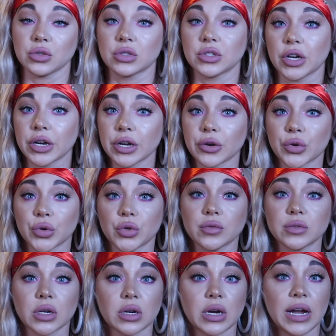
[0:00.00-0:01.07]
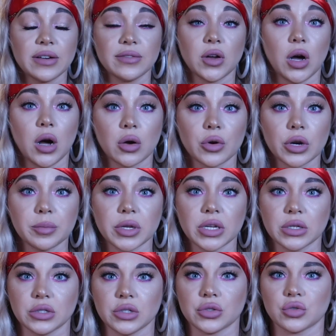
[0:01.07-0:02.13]
Certain grooves are kind of awkward
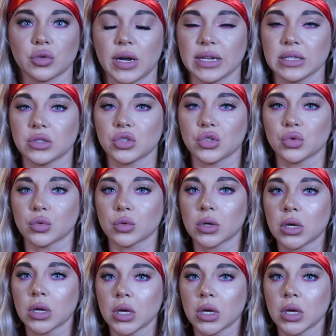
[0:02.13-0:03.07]
because you're trying to